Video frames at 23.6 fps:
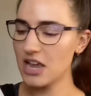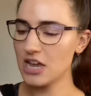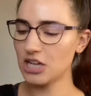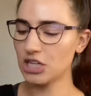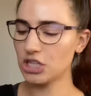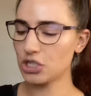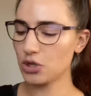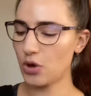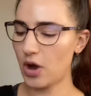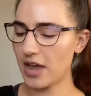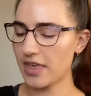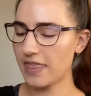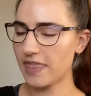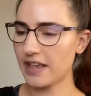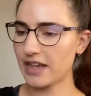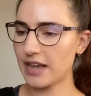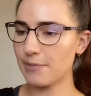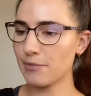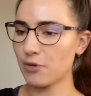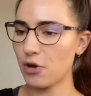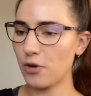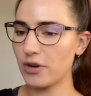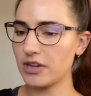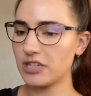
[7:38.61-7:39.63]
So I think
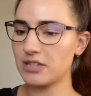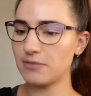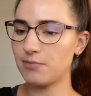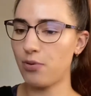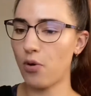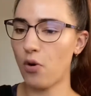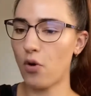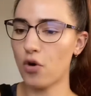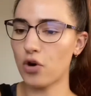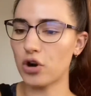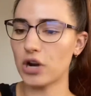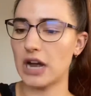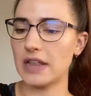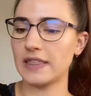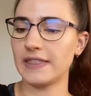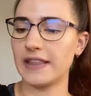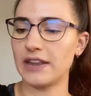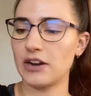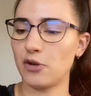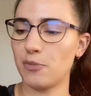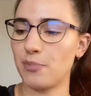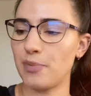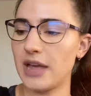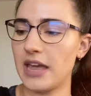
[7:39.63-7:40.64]
I'm going to pour a
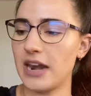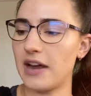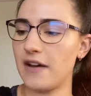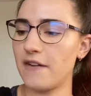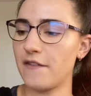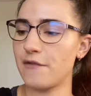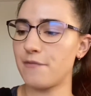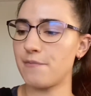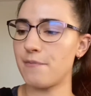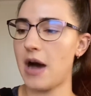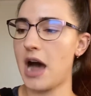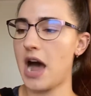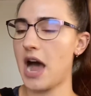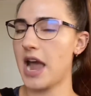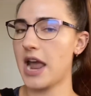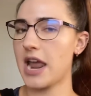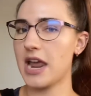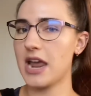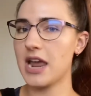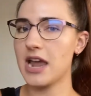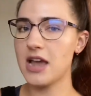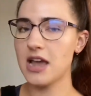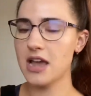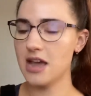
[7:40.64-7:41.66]
little bit of my